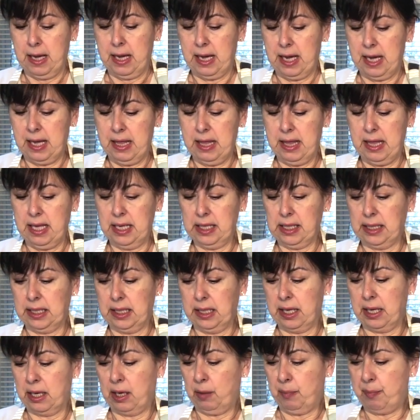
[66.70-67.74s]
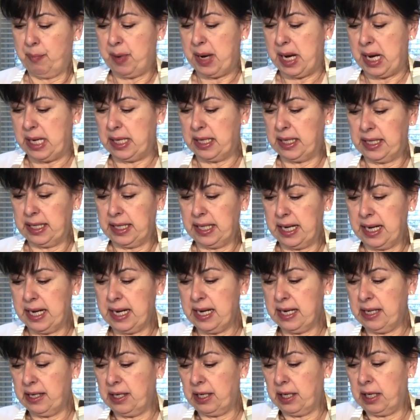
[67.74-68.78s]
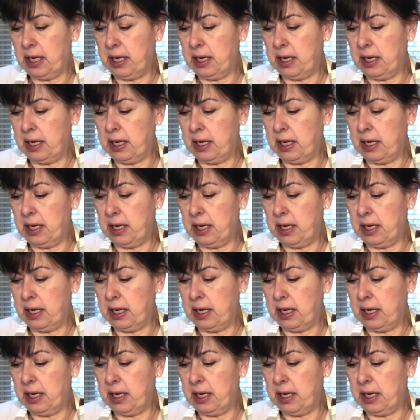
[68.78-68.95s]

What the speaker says: in this little basket.